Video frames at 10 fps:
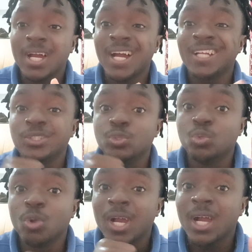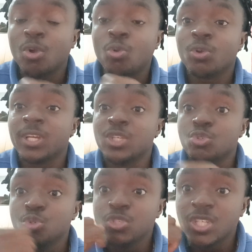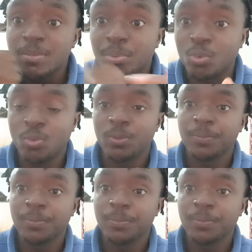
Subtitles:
and you are unreducible.